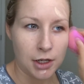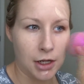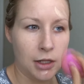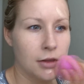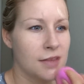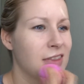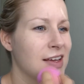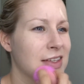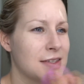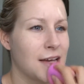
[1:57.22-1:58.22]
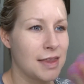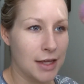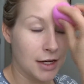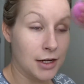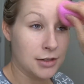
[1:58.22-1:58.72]
and things like
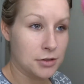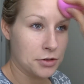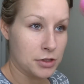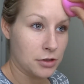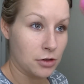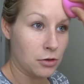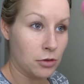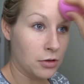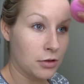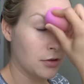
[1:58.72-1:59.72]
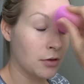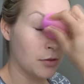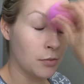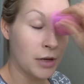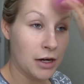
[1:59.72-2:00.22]
that in it, so it's a little
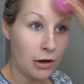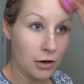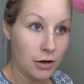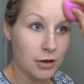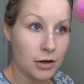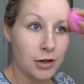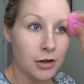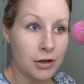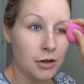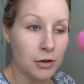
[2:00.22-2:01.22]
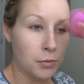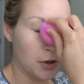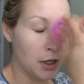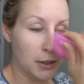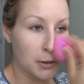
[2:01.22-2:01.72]
better
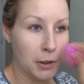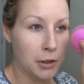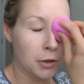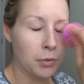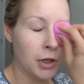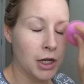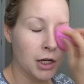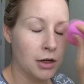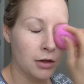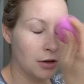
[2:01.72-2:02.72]
product that you're putting